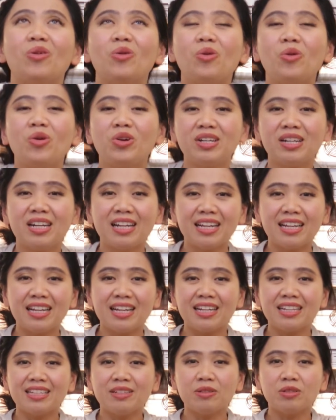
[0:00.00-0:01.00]
or
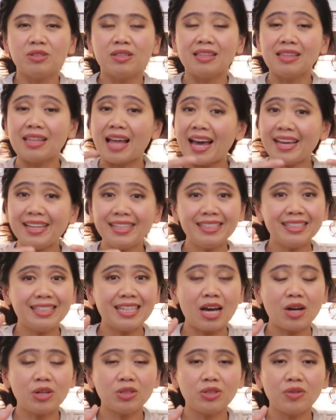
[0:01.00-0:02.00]
lying
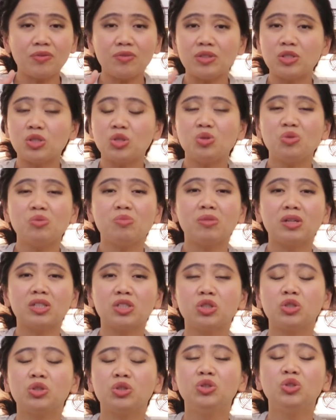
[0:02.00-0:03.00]
down. If it's too
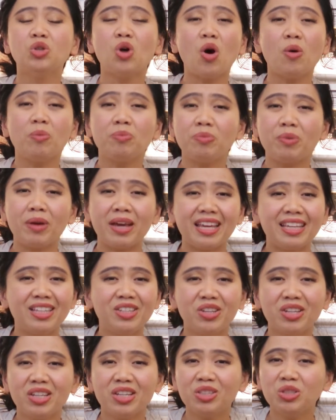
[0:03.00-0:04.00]
much jaw pain,
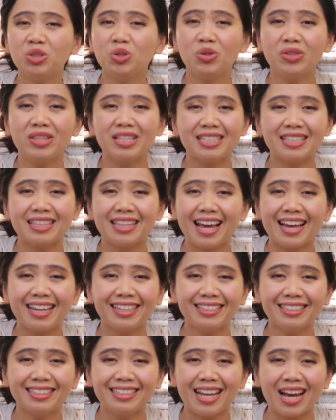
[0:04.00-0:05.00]
you can do this
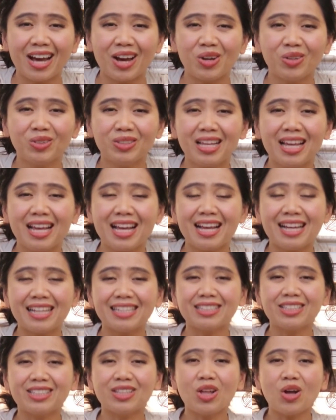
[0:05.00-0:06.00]
lying down,
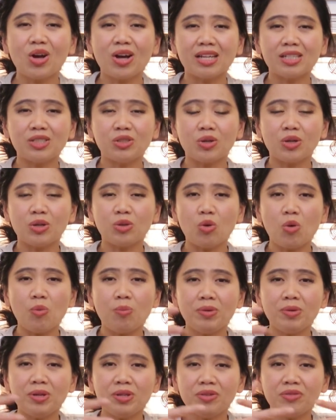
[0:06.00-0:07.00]
as long as you can
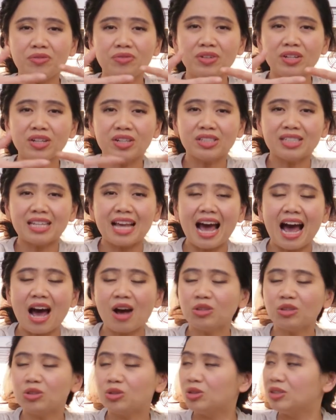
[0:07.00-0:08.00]
open your fingers
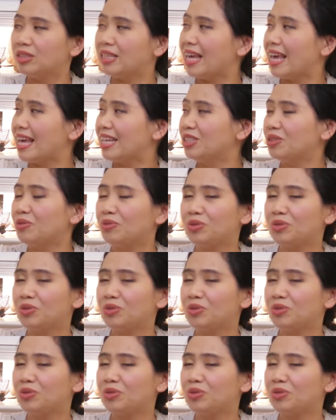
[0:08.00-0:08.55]
out to the edge